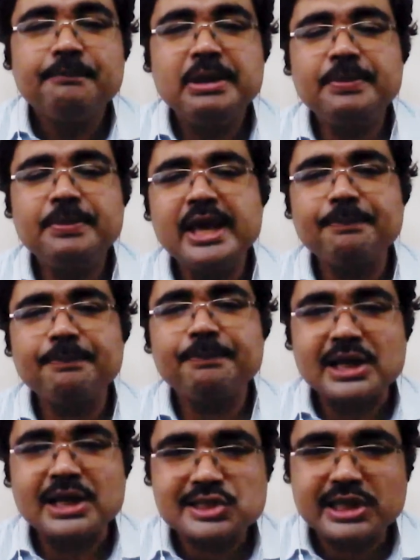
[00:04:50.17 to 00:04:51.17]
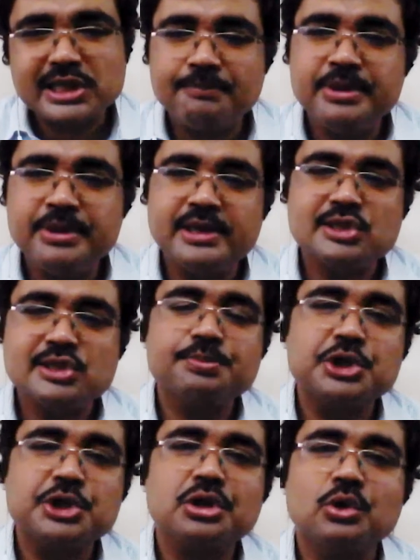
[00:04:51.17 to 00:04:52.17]
BBA plus MBA is a
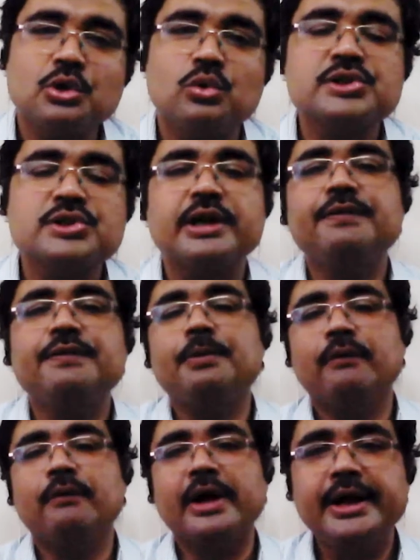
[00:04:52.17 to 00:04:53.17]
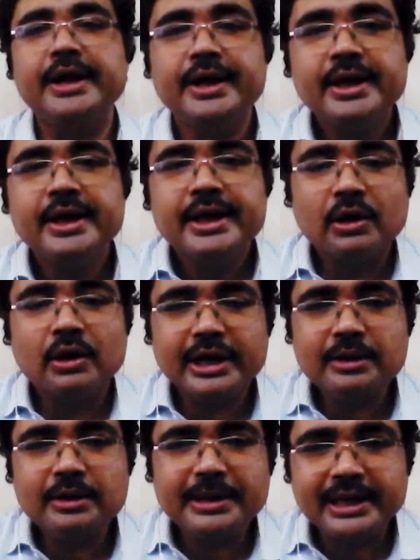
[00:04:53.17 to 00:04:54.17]
special course that we provide. Now,
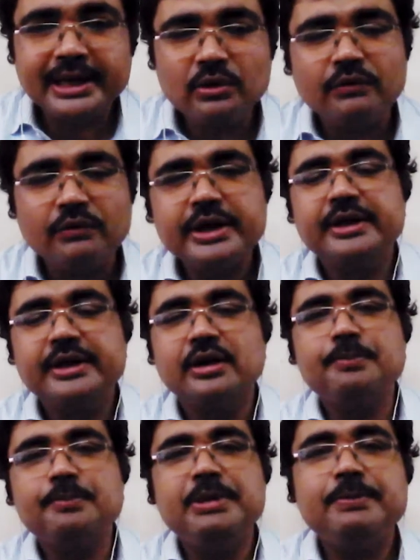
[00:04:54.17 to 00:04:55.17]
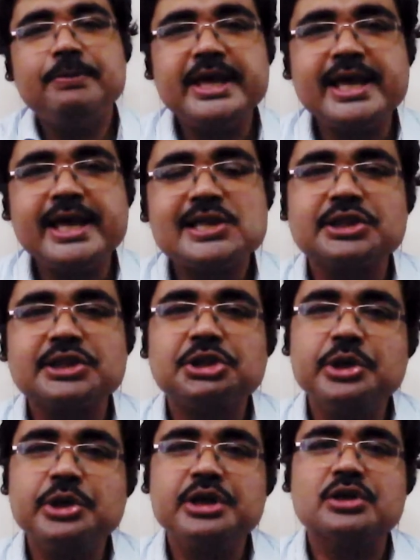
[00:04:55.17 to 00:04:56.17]
let me tell you over here, BBA is a
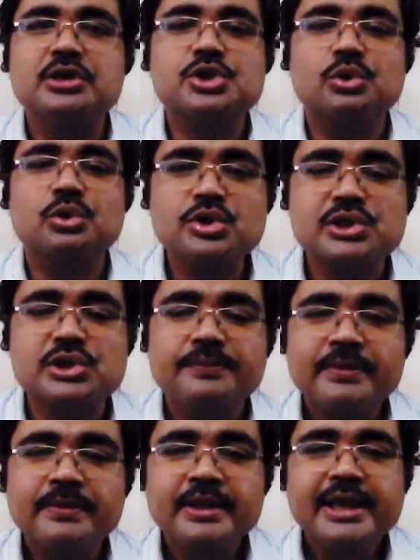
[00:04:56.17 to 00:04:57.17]
3 years course,